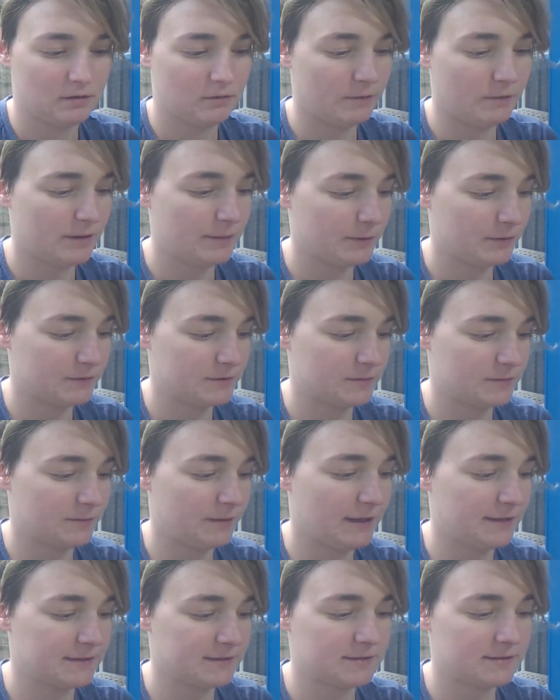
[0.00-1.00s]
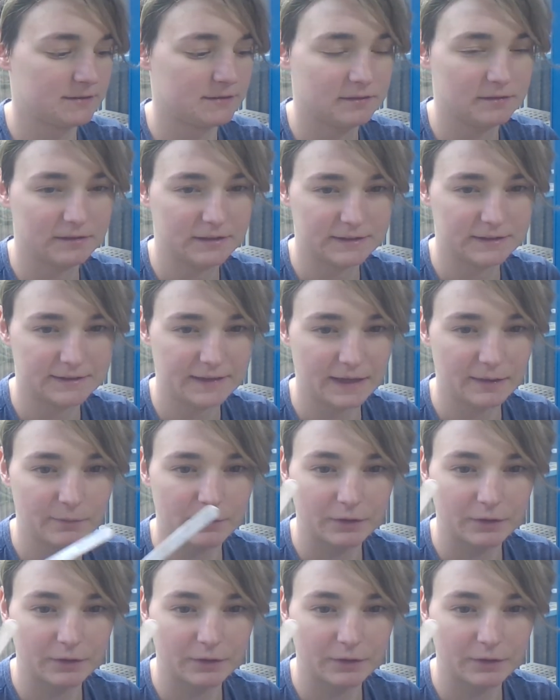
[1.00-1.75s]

when I bought some plants, these came